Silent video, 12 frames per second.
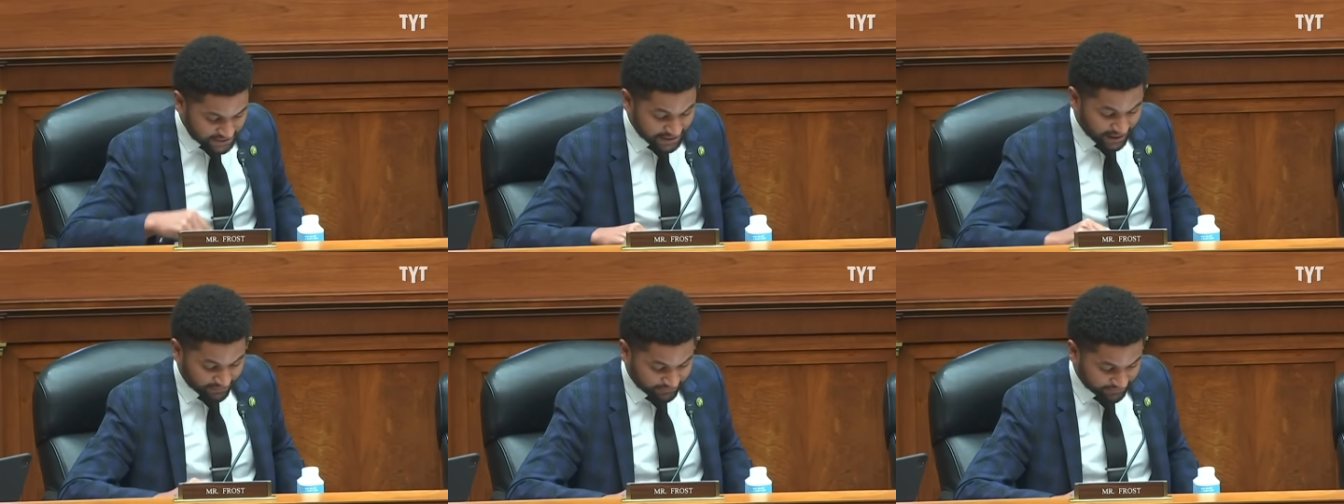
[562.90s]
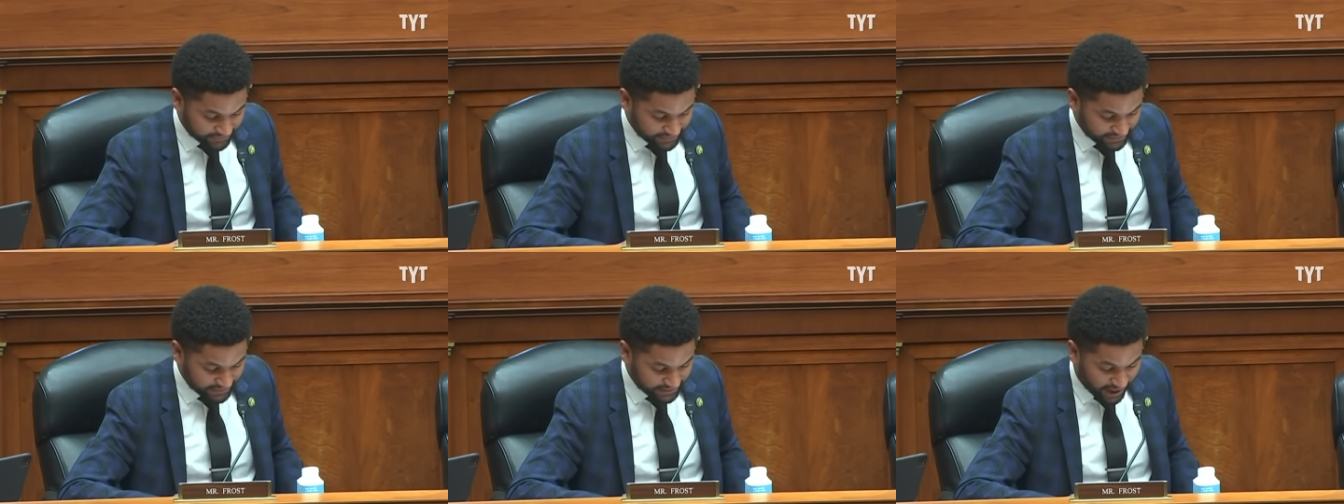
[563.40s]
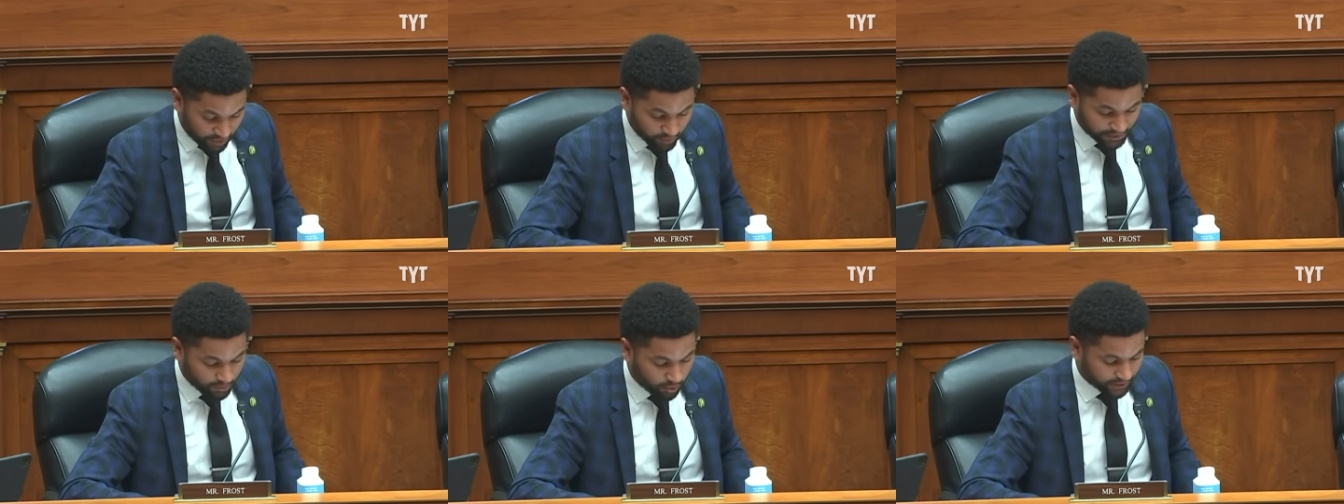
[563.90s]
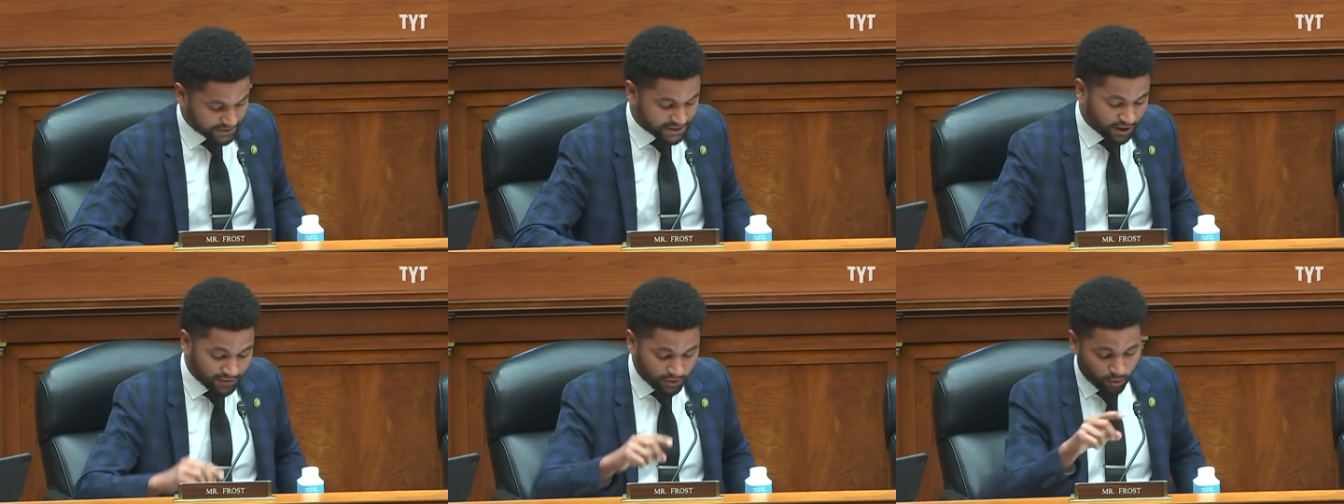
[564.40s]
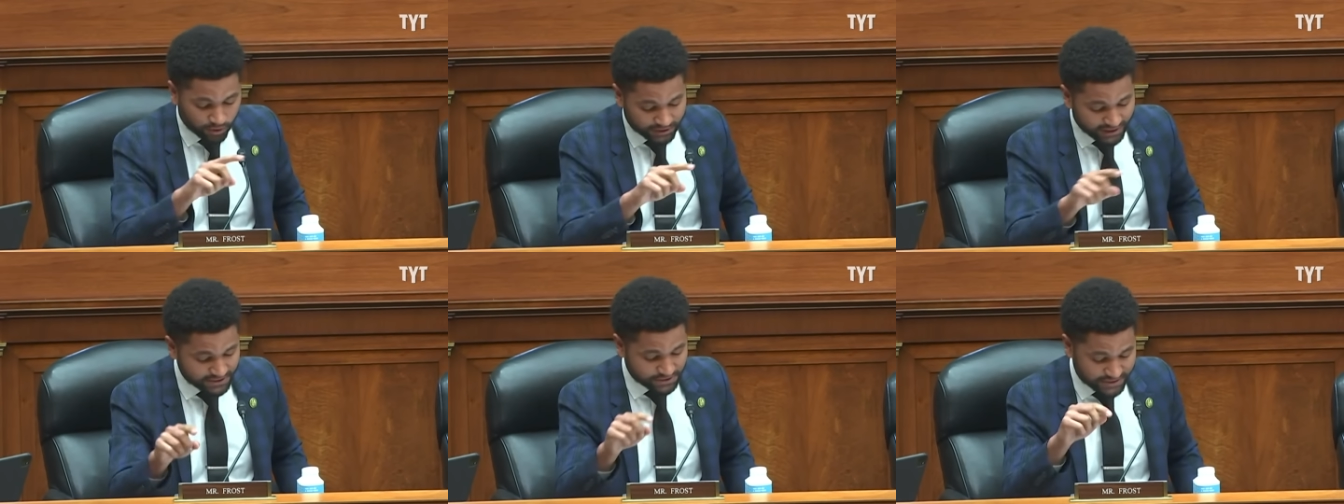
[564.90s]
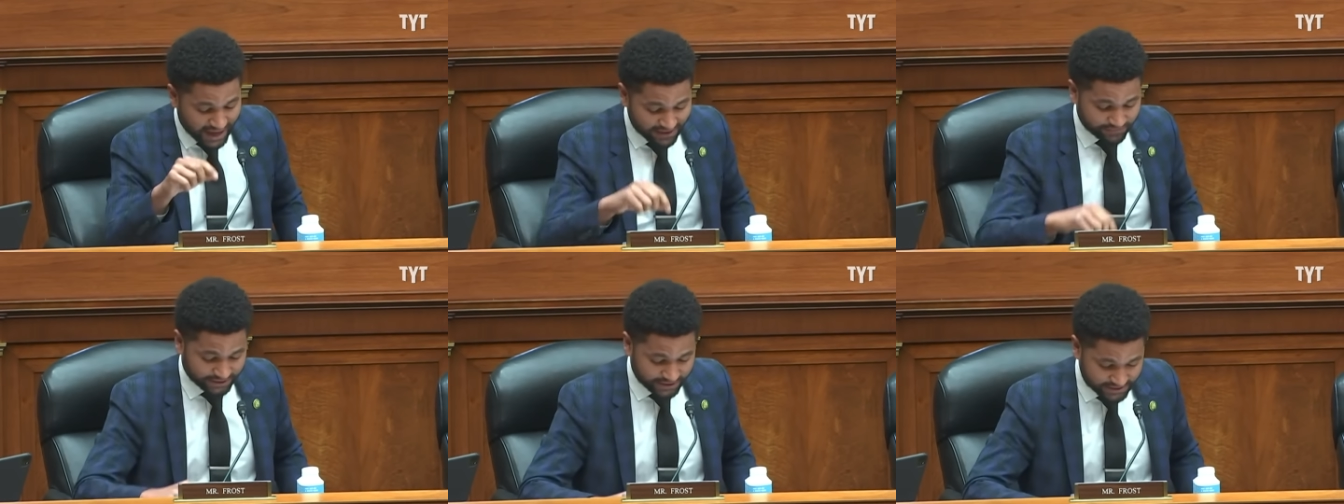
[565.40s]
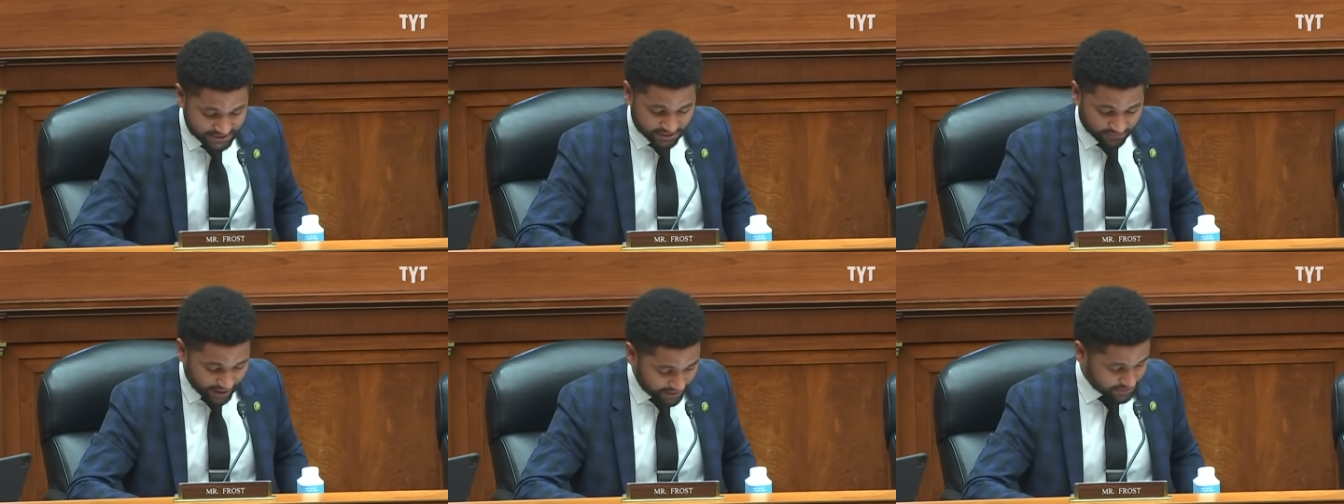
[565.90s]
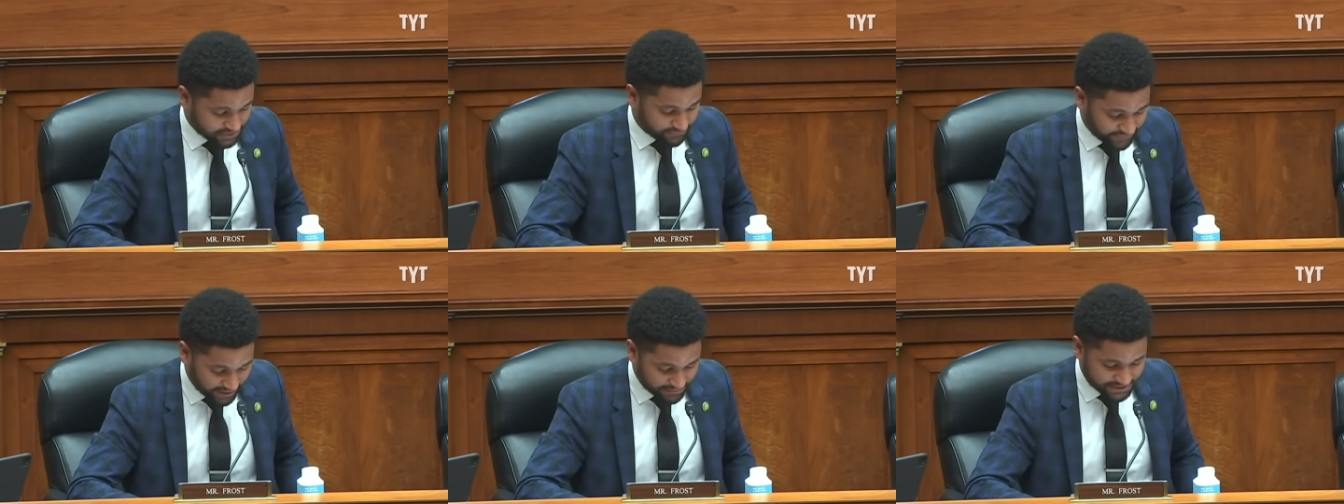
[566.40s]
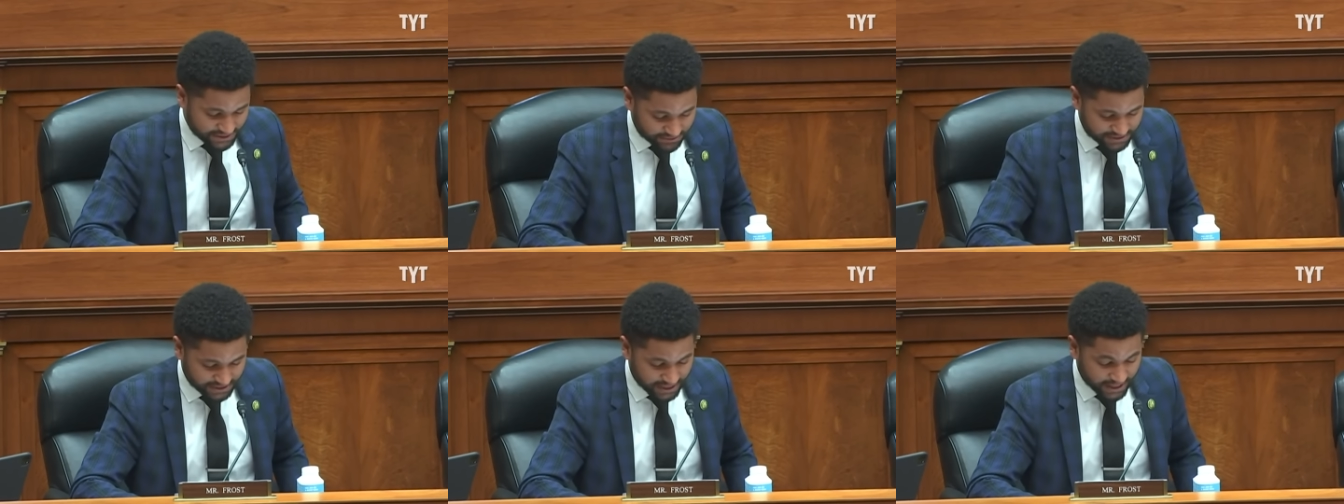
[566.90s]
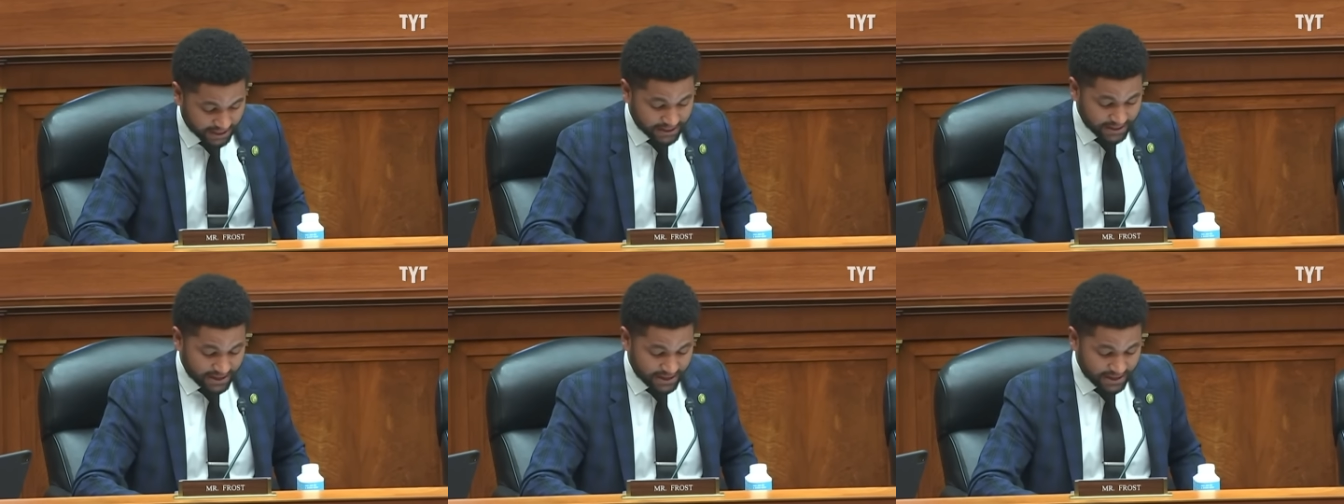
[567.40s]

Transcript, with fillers: enough, not one more. And to all the organizers, advocates, survivors, and families here today,